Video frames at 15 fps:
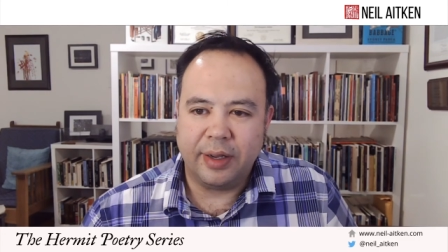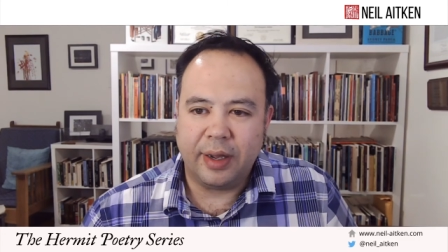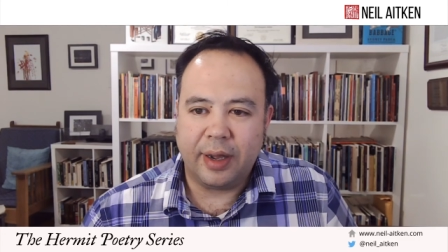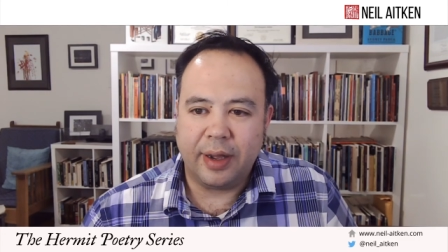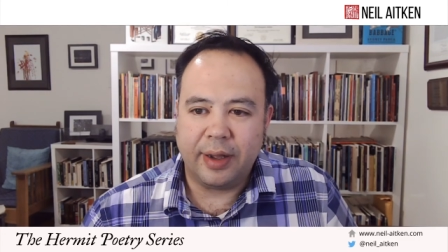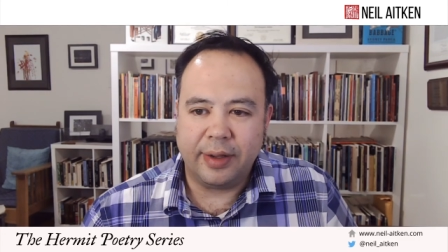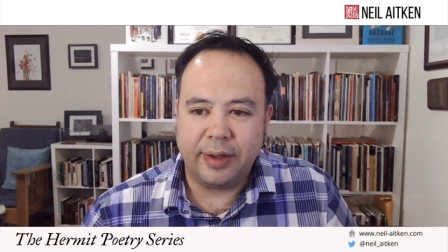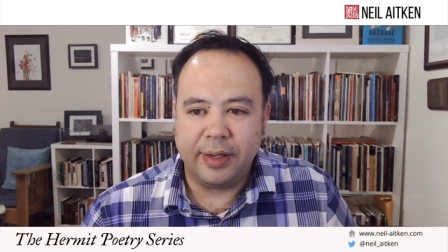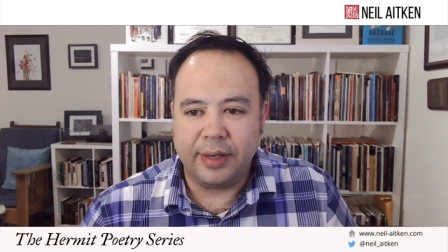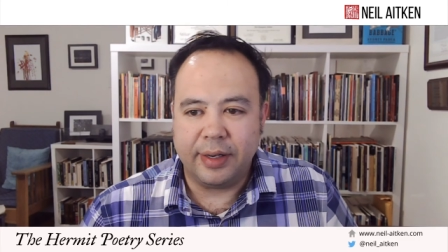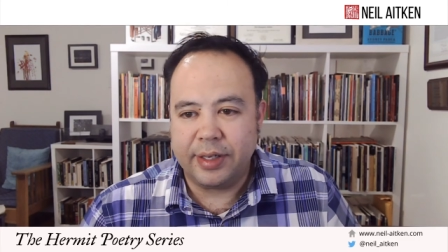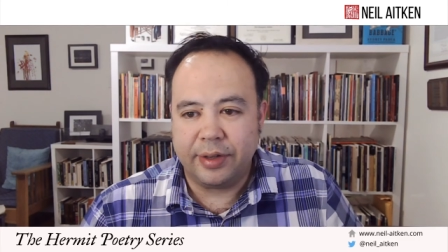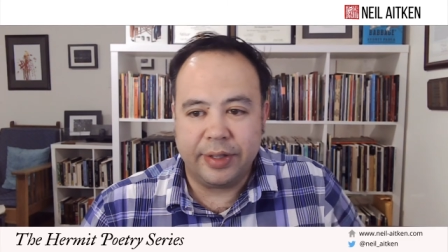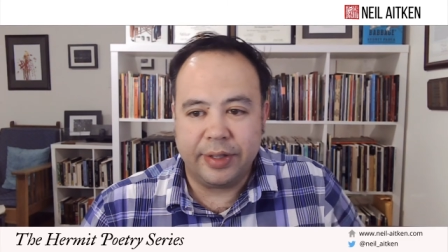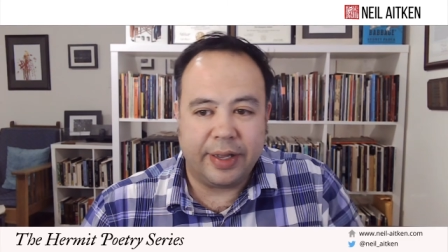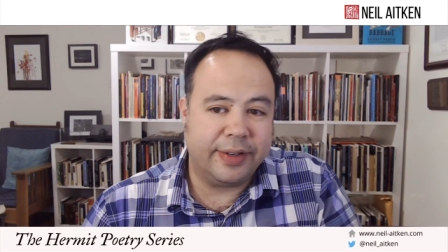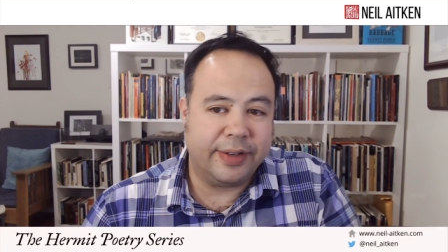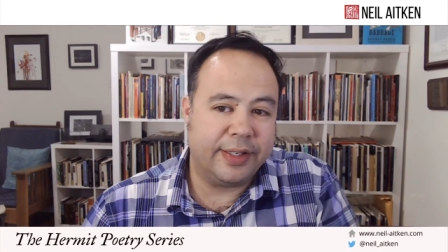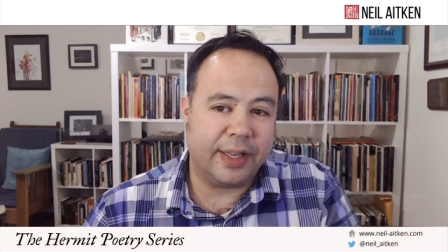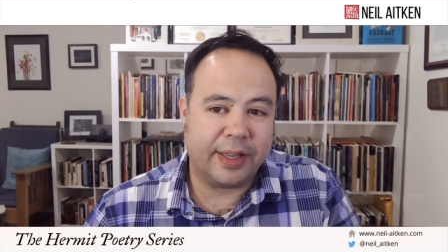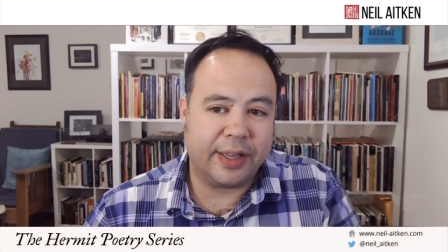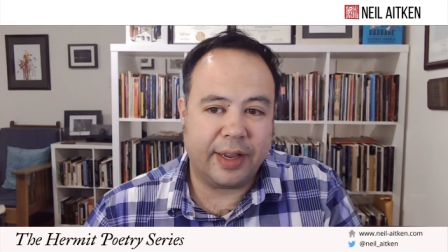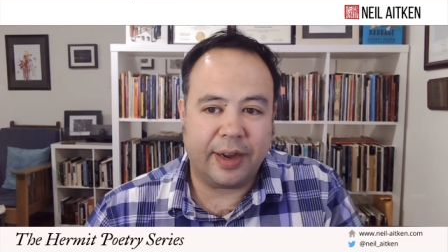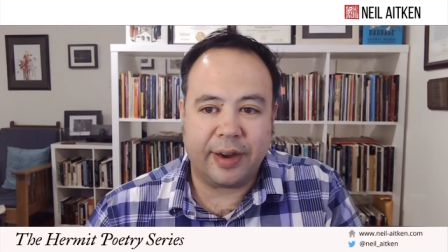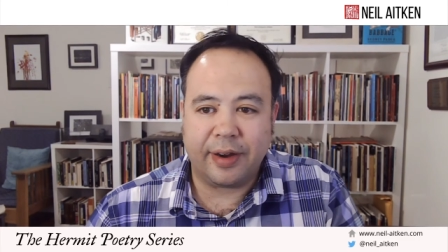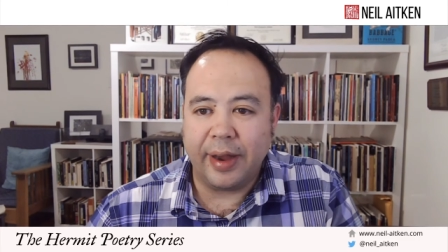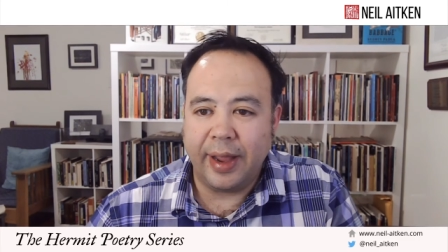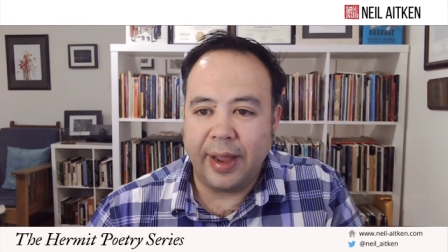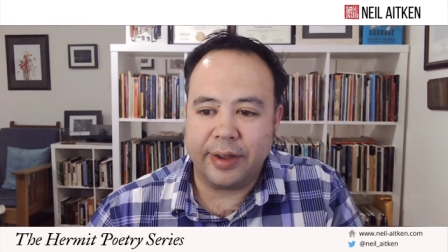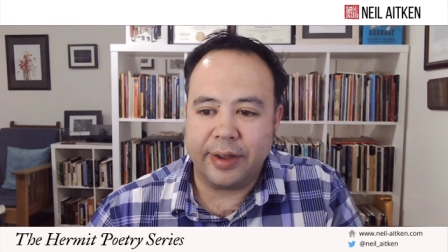Uh, until then, take
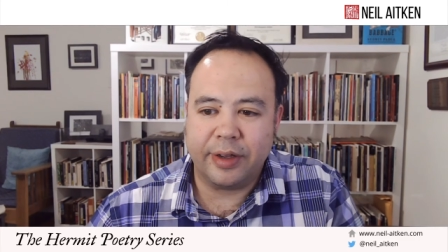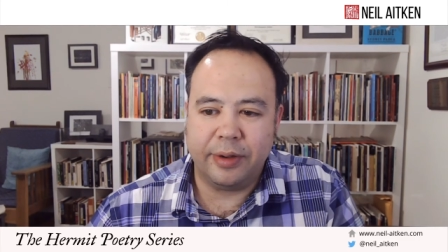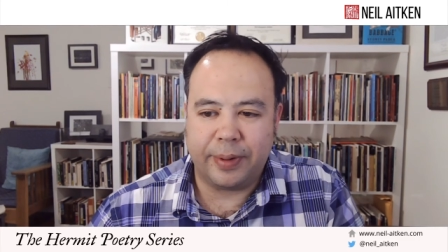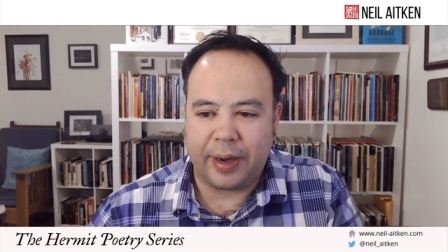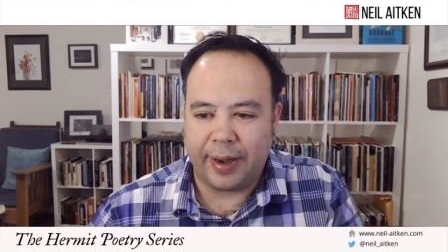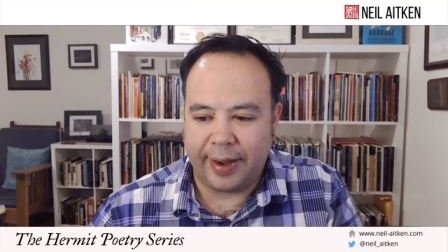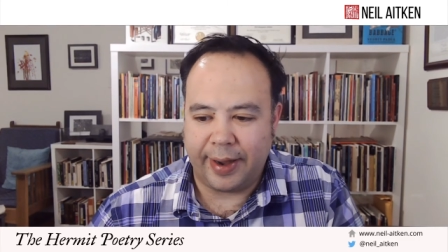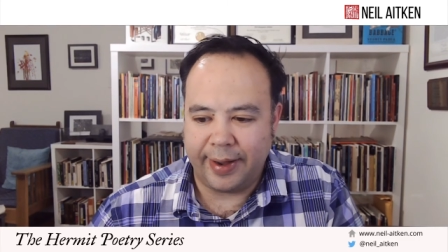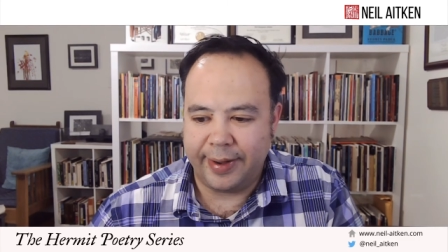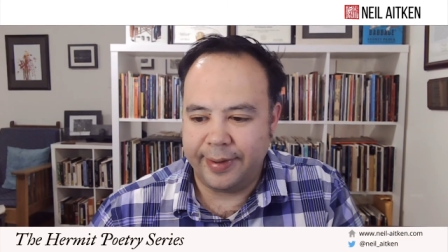care and goodbye.